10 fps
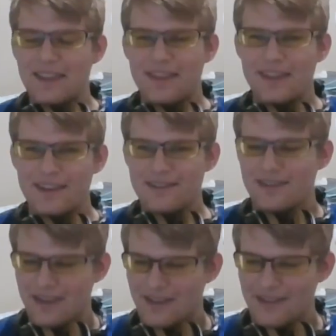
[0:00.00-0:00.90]

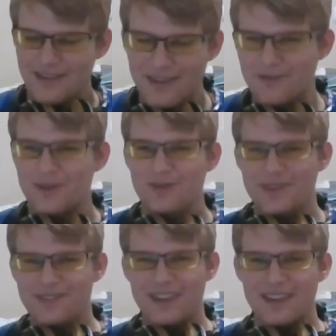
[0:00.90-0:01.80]
These headphones,
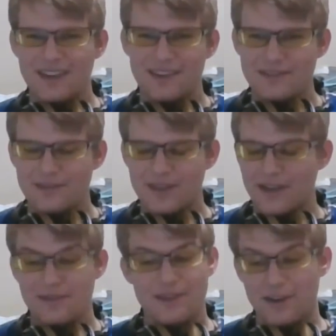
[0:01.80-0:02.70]
these AIs that
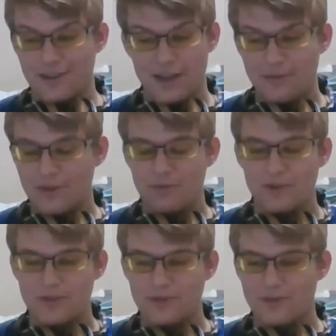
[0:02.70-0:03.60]
I'd say are comparable
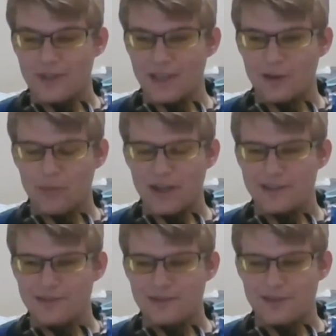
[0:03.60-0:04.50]
to the
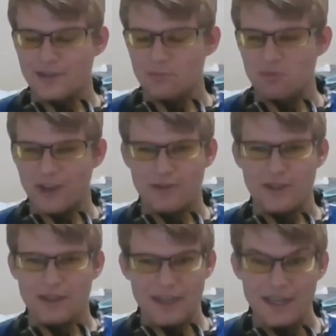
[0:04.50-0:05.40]
AirPods,
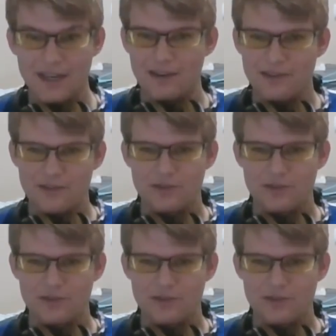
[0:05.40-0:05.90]
definitely in-ear,